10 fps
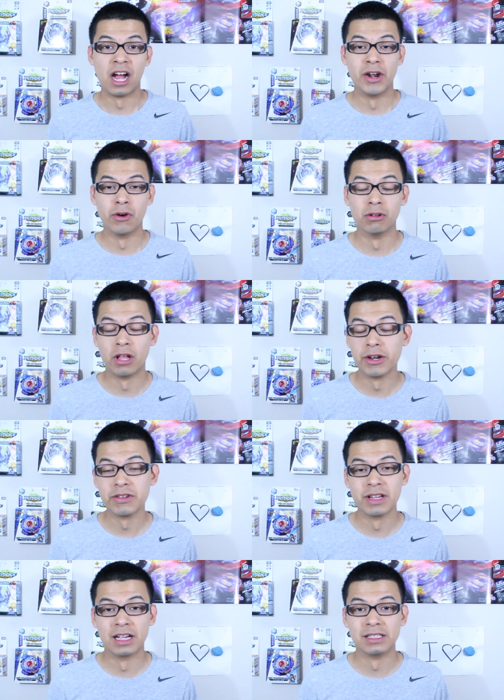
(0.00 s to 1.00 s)
I know a lot of
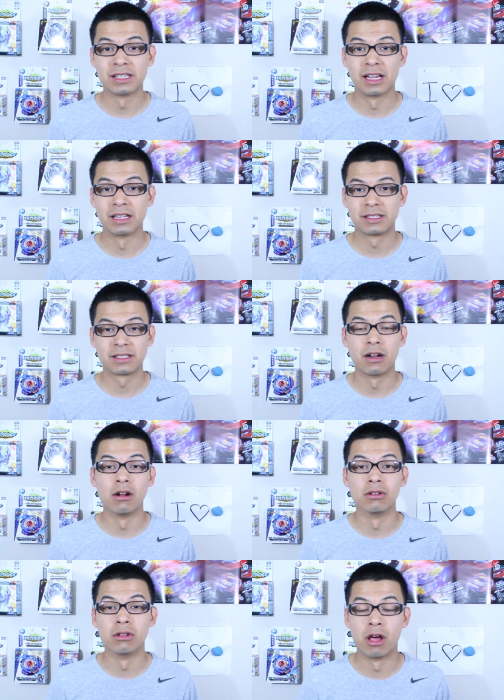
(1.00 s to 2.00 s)
you guys asked a
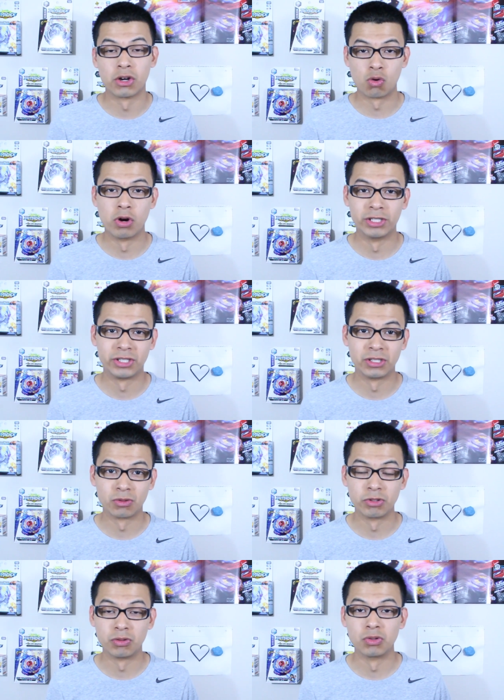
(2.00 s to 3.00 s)
lot of
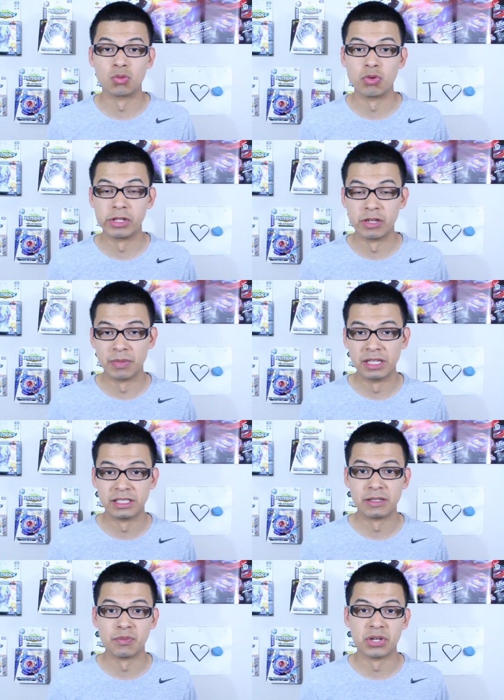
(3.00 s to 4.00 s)
questions, which was really
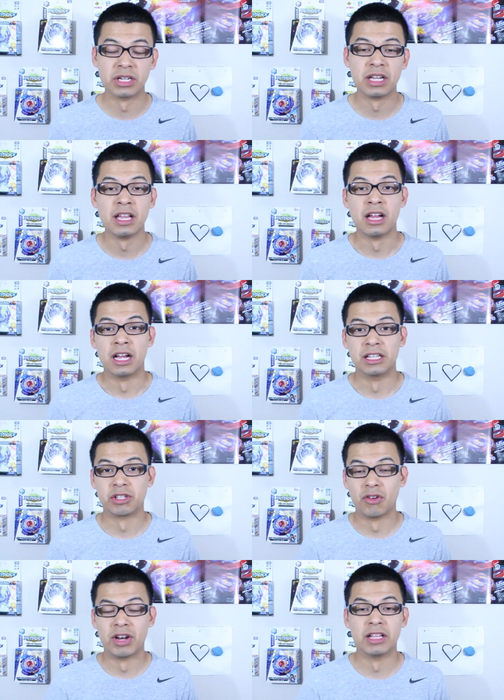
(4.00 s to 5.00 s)
amazing, but I
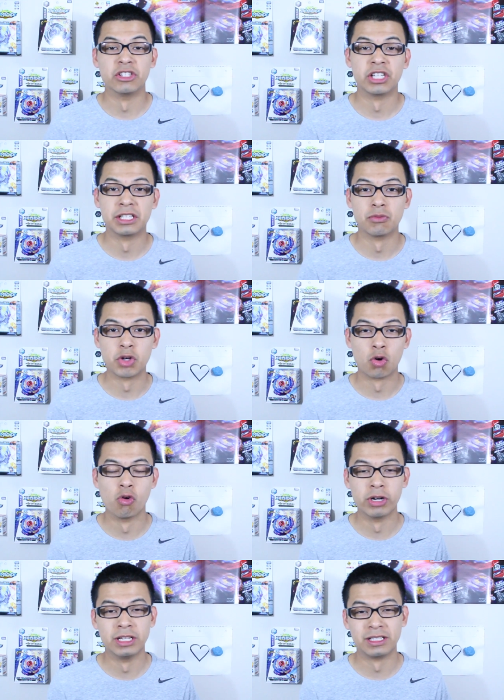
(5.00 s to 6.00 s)
still haven't had the chance to
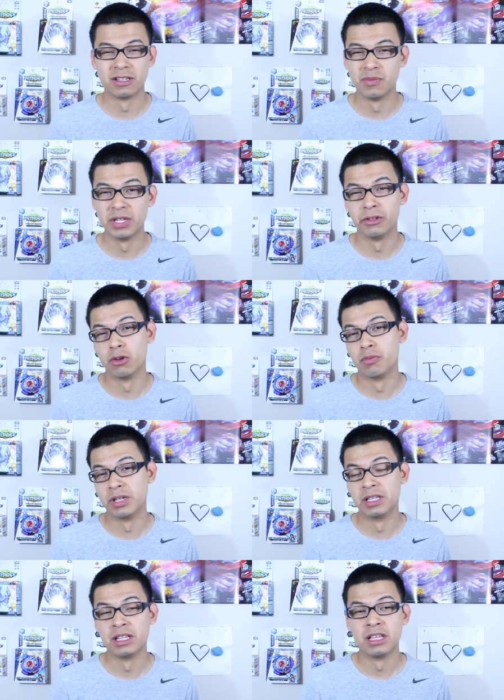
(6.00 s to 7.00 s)
record it. It's going to be a little
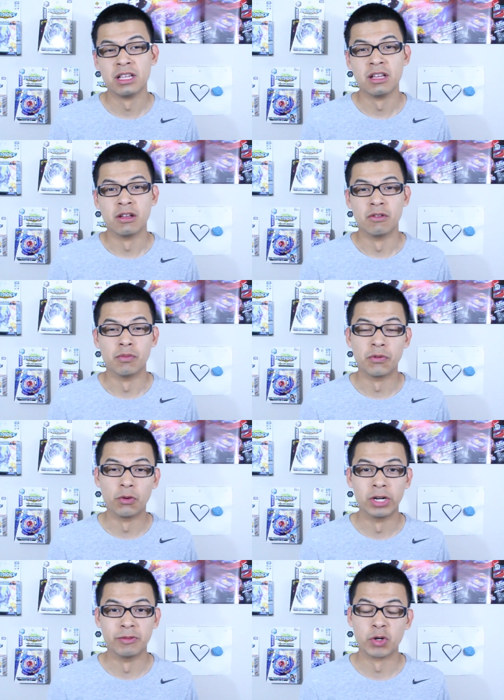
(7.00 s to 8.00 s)
bit
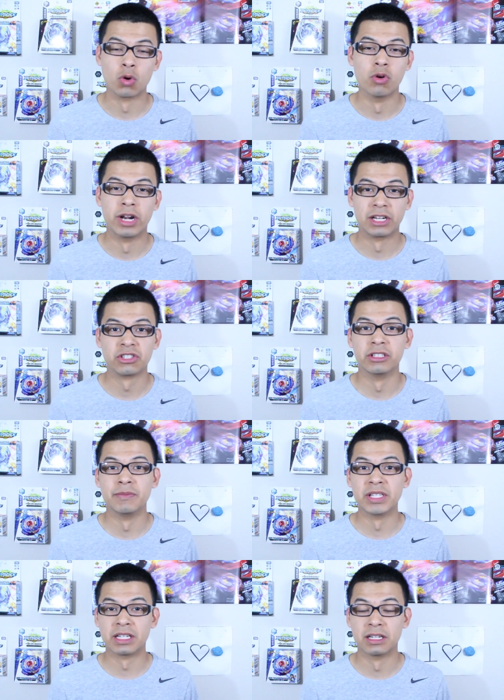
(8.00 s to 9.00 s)
before I record actually,
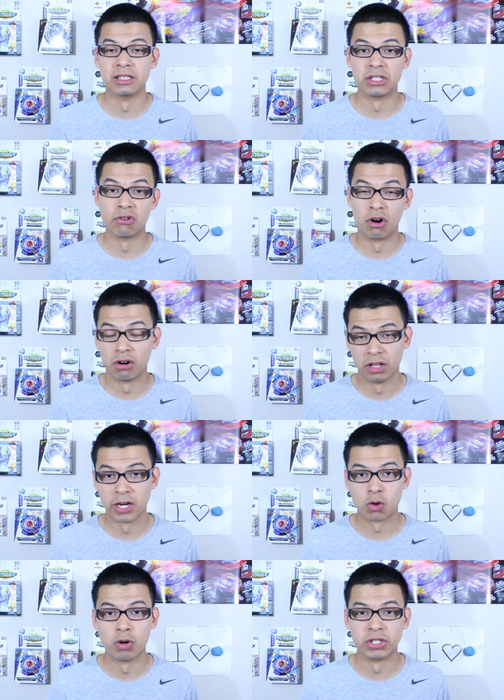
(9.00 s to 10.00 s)
because there are a lot
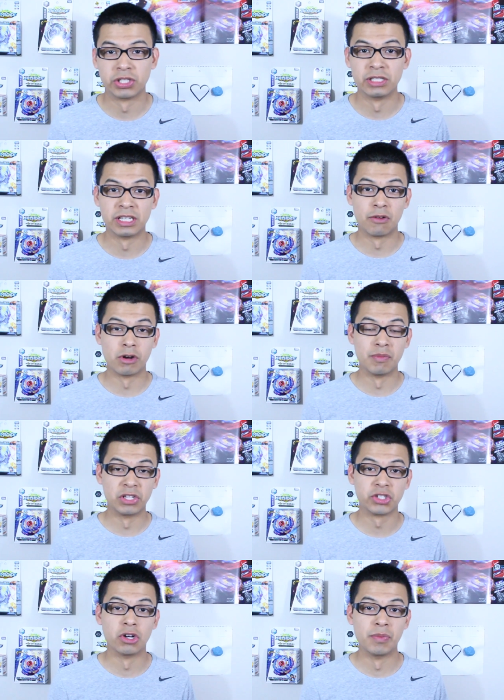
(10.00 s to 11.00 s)
of questions and I want to
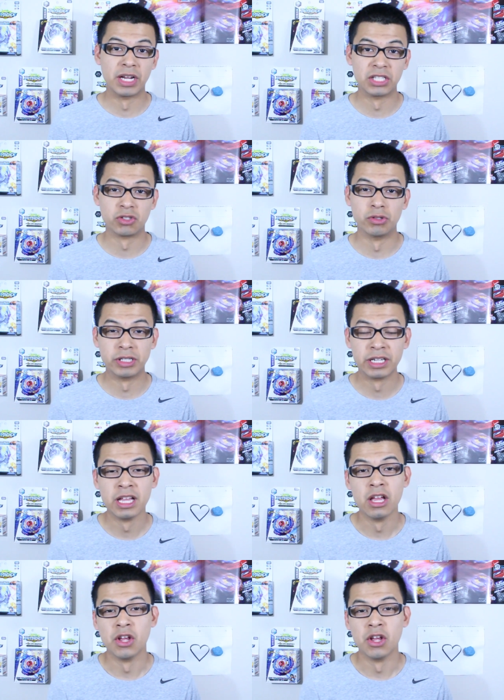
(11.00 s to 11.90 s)
make sure I'm answering